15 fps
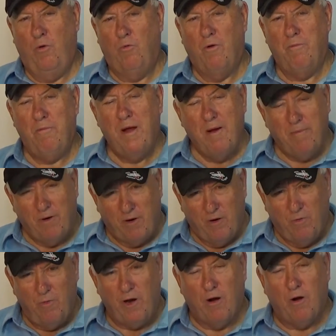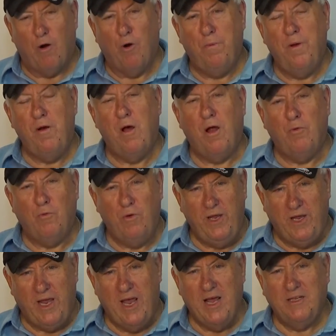Remember, we are open on
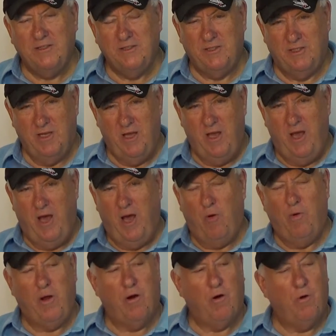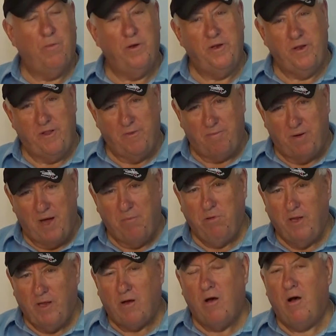weekends. We are open to the
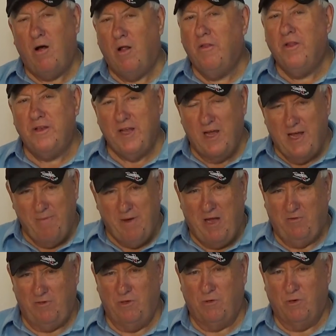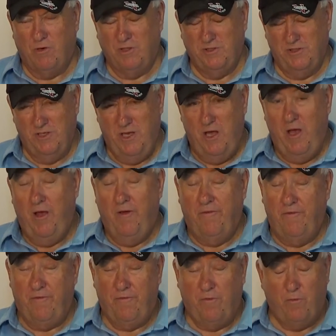public all the time outdoors.
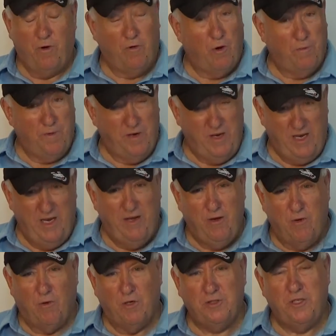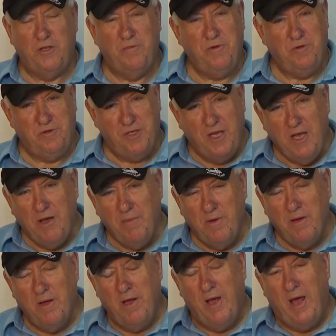We're open indoors to the
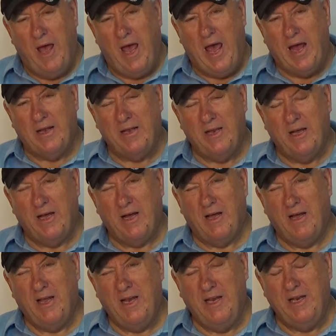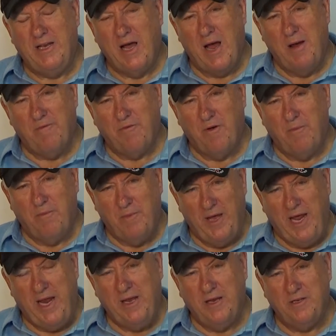museum at uh, any time from
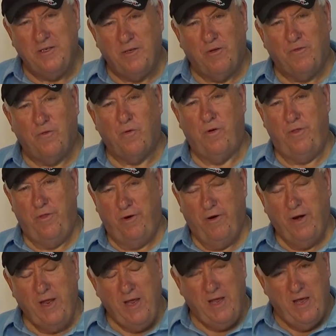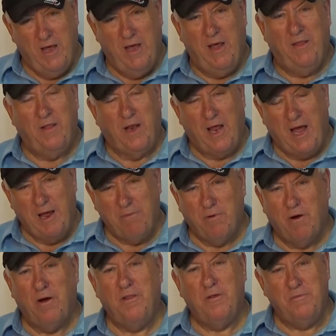8 until 4.30. The
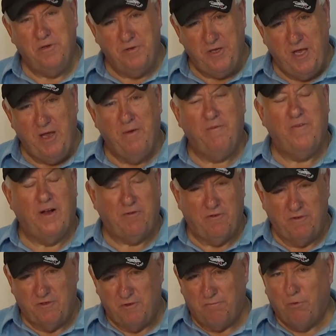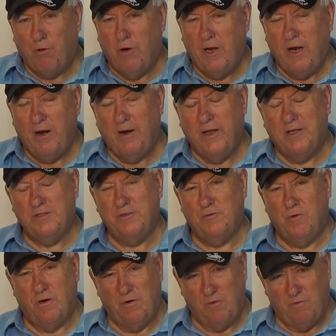library, the museum, veteran support areas,
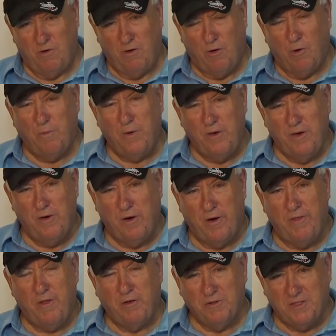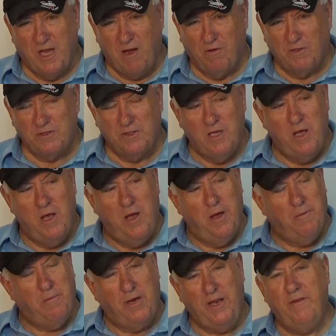we're, we're open during those hours,
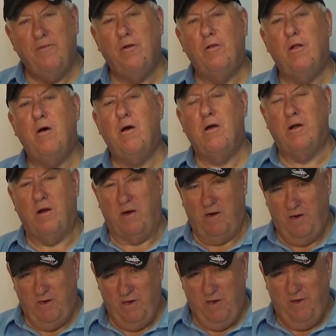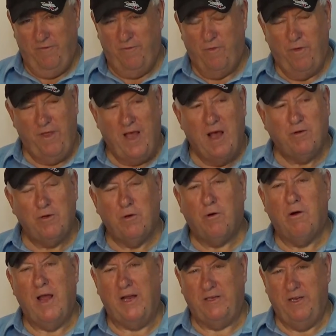but even longer for the
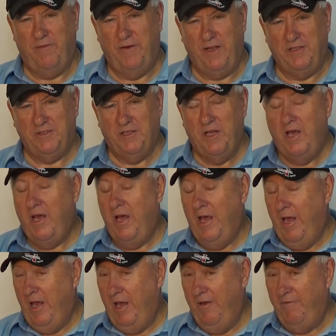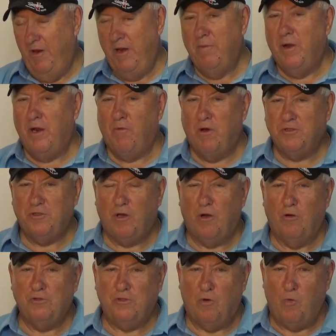outdoor activities. If anybody wants to
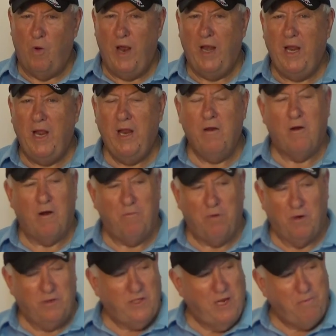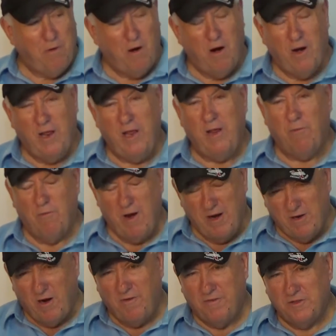host a wedding or a birthday party,
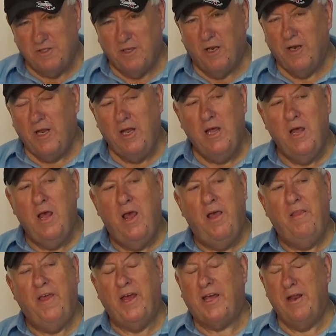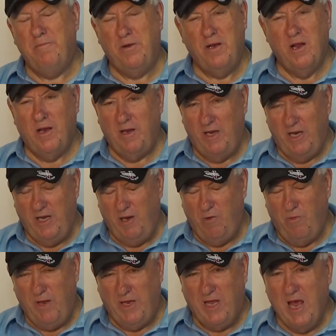rent our facility, that can be done any
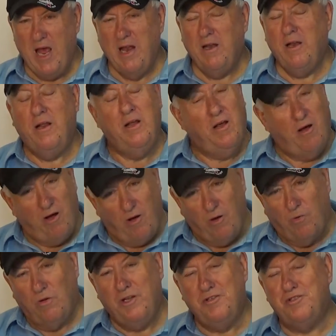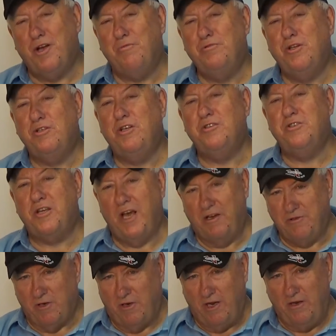weekend, only subject to
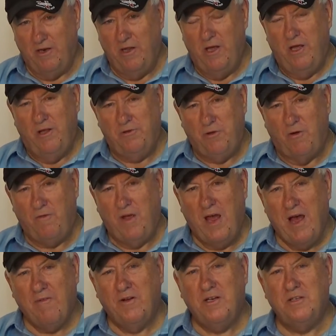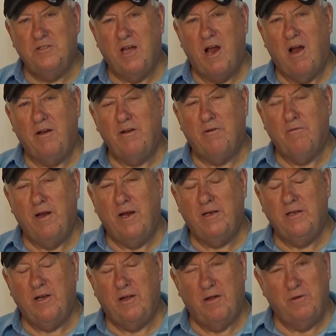scheduling. So if you have a desire to
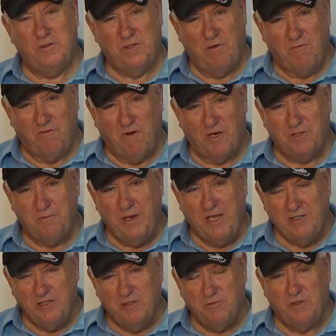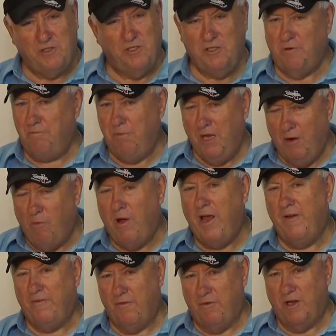rent uh, some of our spaces, which is a big
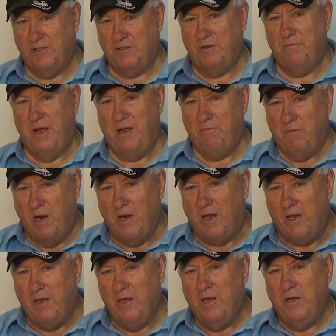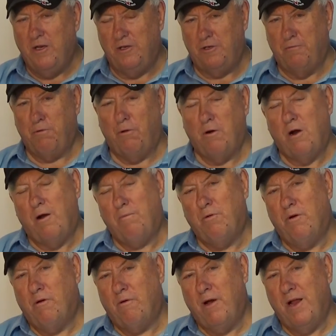way for us to make money to support our
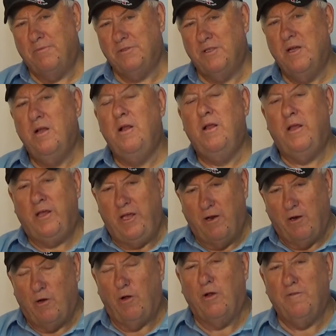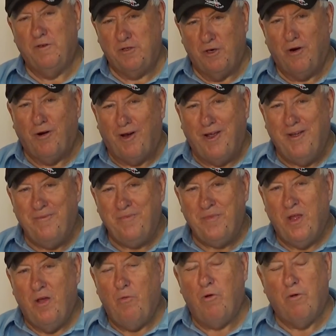programs, get a hold of us early.
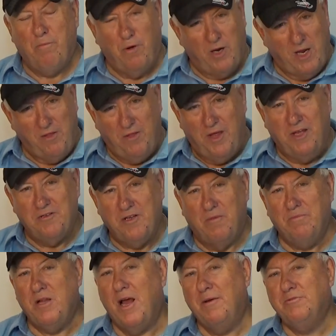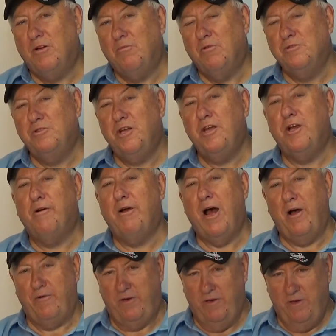We're booking things sometimes almost a year
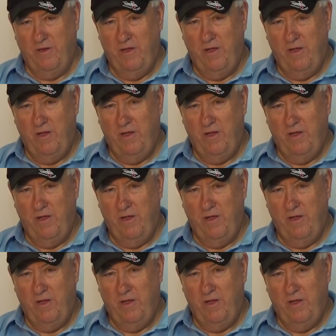out.